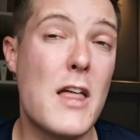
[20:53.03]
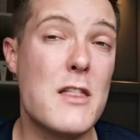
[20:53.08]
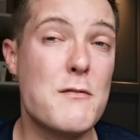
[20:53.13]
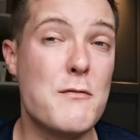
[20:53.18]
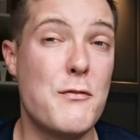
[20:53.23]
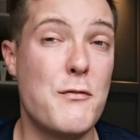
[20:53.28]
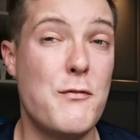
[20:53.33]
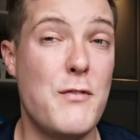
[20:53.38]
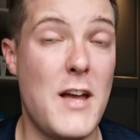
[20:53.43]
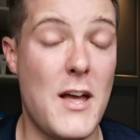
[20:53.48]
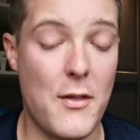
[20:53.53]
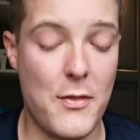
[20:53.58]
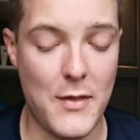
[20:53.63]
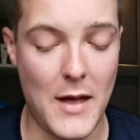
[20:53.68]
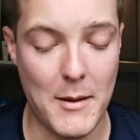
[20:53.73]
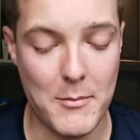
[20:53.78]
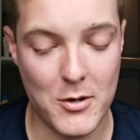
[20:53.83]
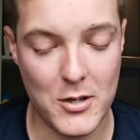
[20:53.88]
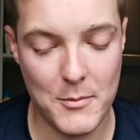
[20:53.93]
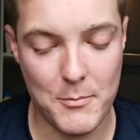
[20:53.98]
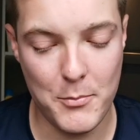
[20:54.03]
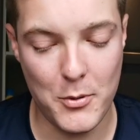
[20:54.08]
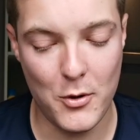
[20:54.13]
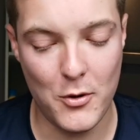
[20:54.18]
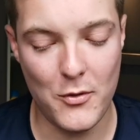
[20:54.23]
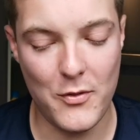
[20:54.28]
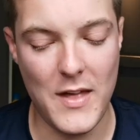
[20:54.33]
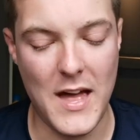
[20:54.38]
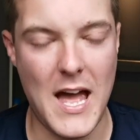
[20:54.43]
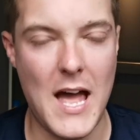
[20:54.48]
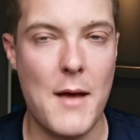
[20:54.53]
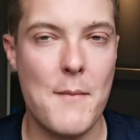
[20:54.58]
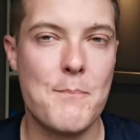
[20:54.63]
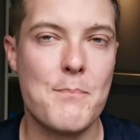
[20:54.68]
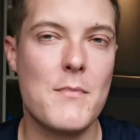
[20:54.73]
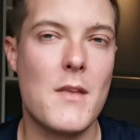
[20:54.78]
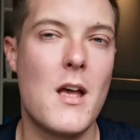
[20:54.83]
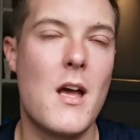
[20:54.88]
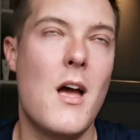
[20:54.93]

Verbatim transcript: And then fifth, I'm going to put their,